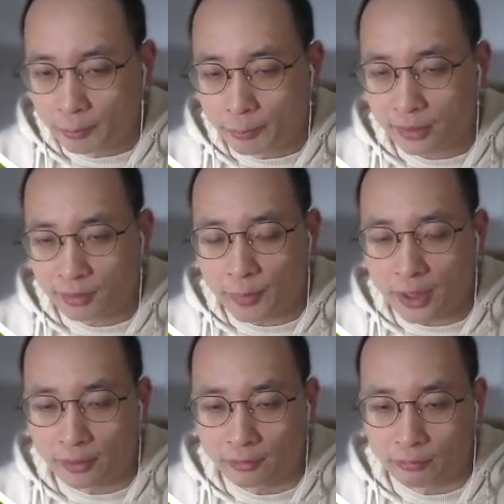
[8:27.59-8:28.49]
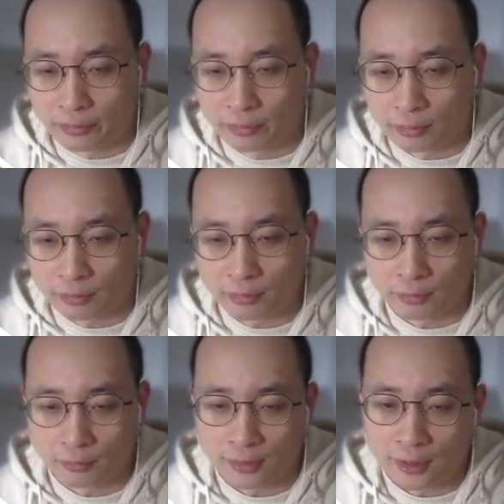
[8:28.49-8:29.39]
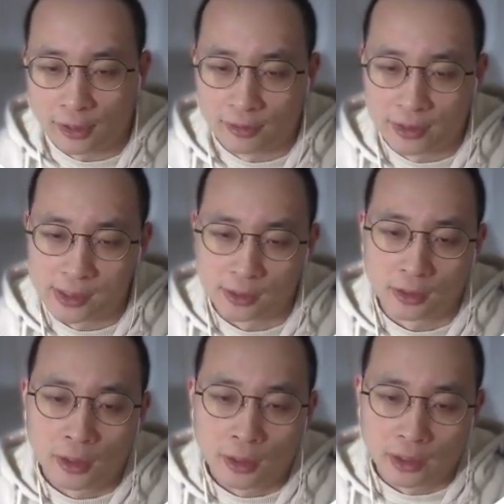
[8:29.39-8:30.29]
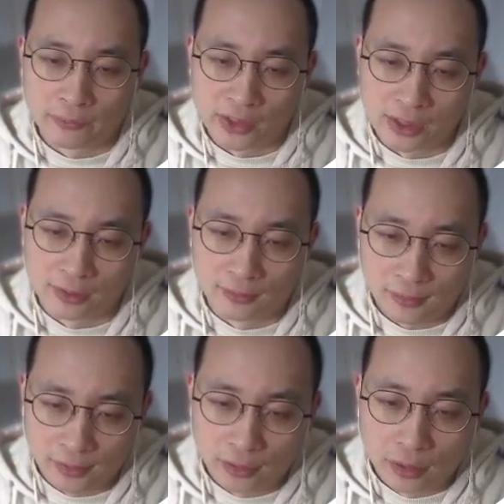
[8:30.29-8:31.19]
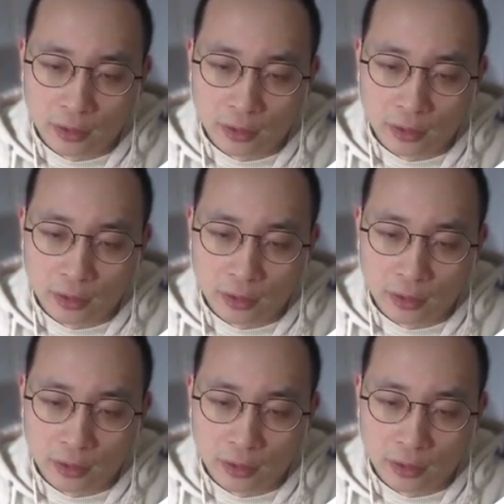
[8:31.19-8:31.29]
maximize resource utilization efficiency